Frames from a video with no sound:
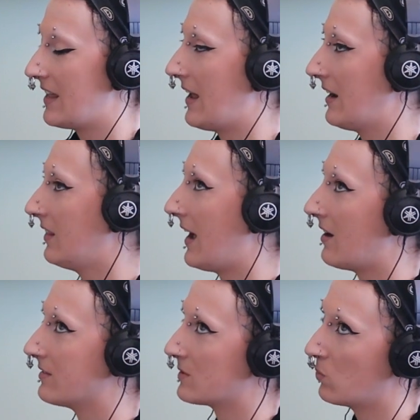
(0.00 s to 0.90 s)
and that
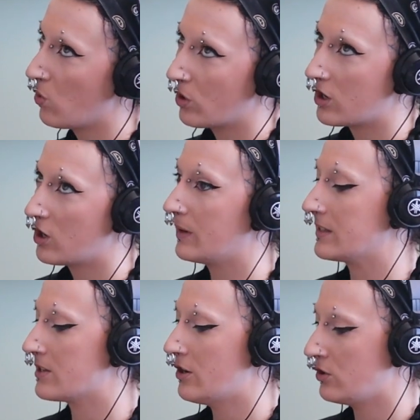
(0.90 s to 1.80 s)
allows water
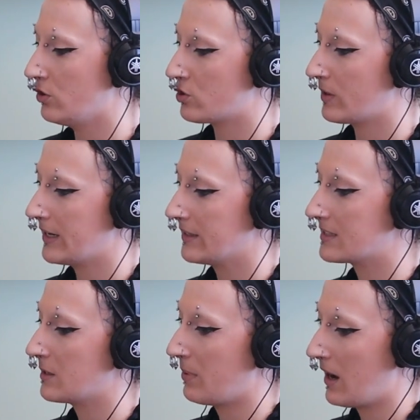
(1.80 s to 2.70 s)
and certain
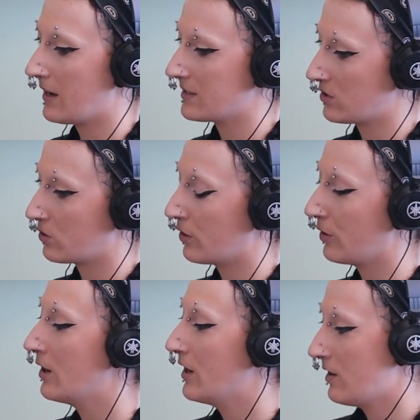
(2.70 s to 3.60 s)
nutrients to pass through,